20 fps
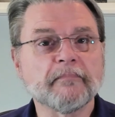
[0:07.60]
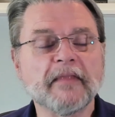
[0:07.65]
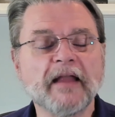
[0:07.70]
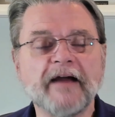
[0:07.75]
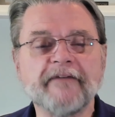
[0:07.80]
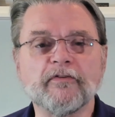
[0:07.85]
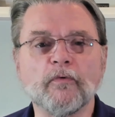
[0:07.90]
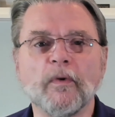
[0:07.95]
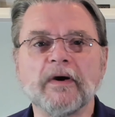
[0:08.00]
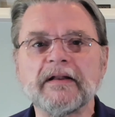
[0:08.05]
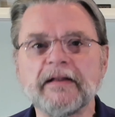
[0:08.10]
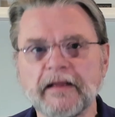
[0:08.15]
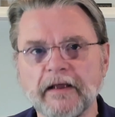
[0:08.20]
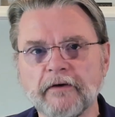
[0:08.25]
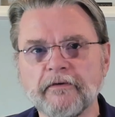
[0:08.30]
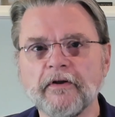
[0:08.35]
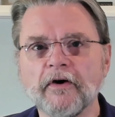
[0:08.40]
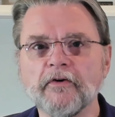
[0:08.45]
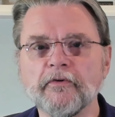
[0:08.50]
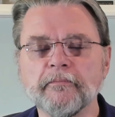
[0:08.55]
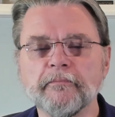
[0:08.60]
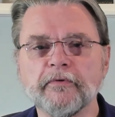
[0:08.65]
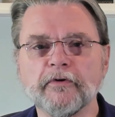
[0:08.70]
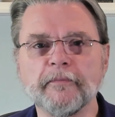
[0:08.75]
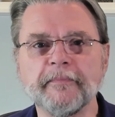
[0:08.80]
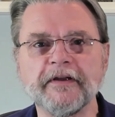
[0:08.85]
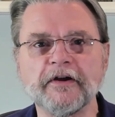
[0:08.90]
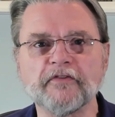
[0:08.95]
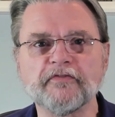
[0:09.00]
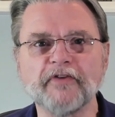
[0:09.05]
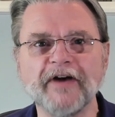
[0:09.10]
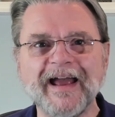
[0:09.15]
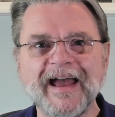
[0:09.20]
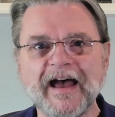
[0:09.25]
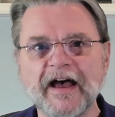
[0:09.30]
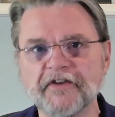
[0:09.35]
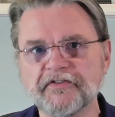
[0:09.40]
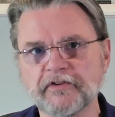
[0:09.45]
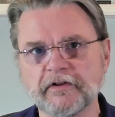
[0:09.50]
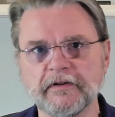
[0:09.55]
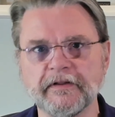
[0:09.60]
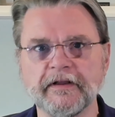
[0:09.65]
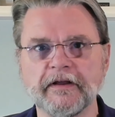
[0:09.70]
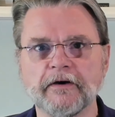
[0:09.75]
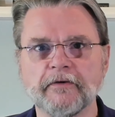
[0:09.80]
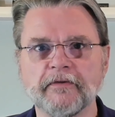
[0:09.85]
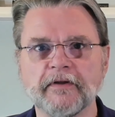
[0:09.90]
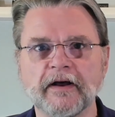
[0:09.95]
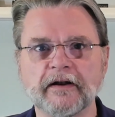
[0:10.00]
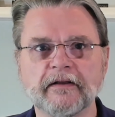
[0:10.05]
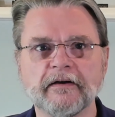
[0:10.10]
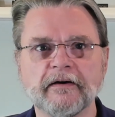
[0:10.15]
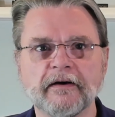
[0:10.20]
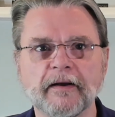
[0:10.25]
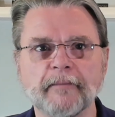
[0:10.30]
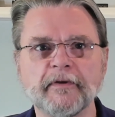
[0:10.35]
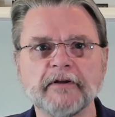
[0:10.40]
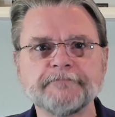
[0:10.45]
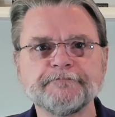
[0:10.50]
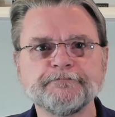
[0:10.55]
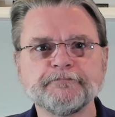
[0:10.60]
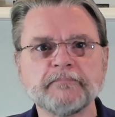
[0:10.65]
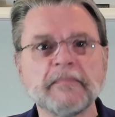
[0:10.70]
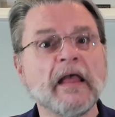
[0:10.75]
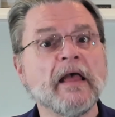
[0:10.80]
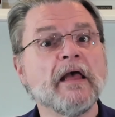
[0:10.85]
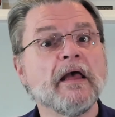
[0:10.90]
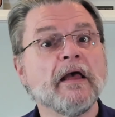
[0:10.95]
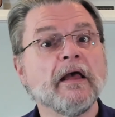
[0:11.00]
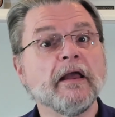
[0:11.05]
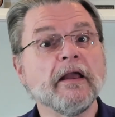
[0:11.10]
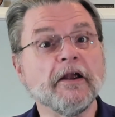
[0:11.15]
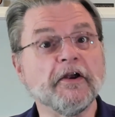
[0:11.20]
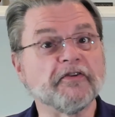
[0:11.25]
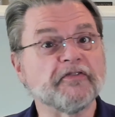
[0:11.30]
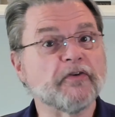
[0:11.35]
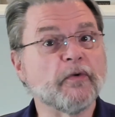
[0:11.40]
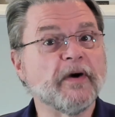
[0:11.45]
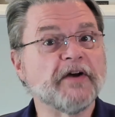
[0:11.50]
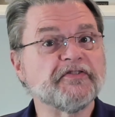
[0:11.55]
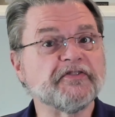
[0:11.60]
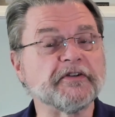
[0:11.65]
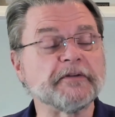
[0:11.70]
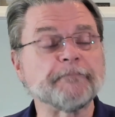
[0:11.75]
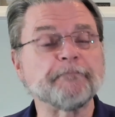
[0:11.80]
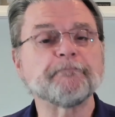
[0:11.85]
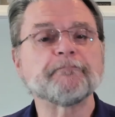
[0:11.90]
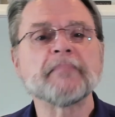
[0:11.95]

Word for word: everyone, Leo Notenboom here for AskLeo.com. Here's the question.